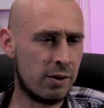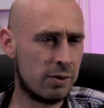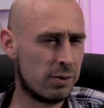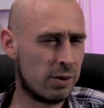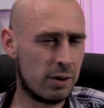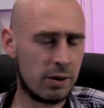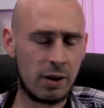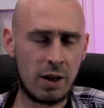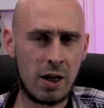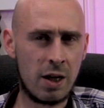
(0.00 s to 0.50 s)

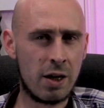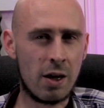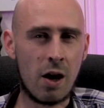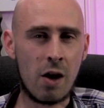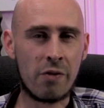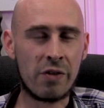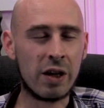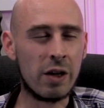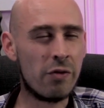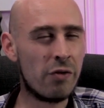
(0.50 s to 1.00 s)

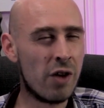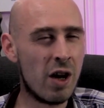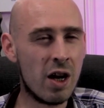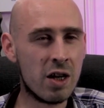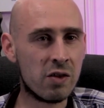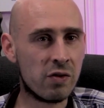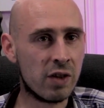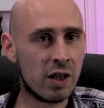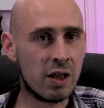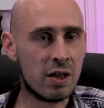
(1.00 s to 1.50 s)
I think the
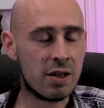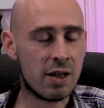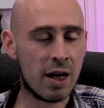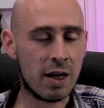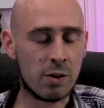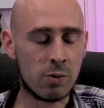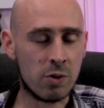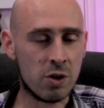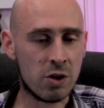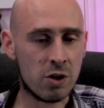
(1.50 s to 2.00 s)
first thing he
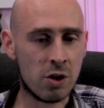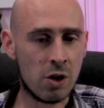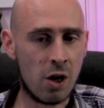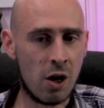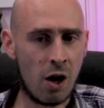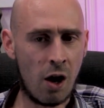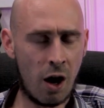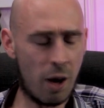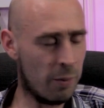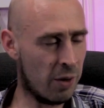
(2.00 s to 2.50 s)
said was,
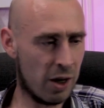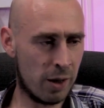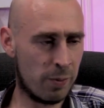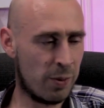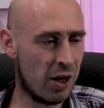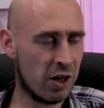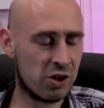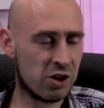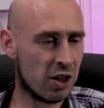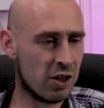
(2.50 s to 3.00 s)
I'm not
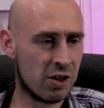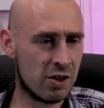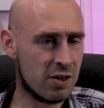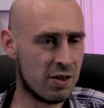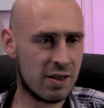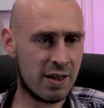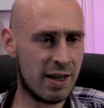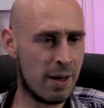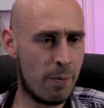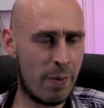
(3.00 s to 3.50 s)
apologising
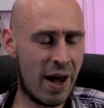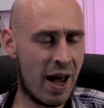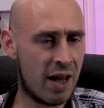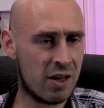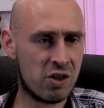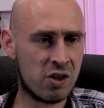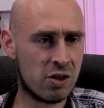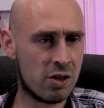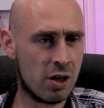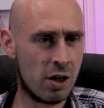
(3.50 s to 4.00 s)
because it's in the
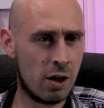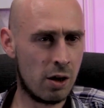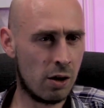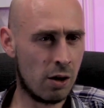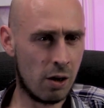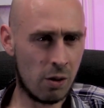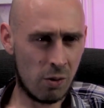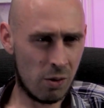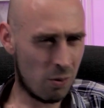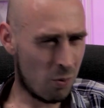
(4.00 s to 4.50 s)
past.
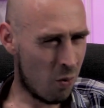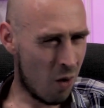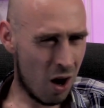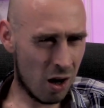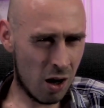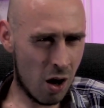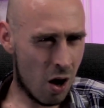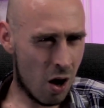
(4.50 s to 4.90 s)
Like, what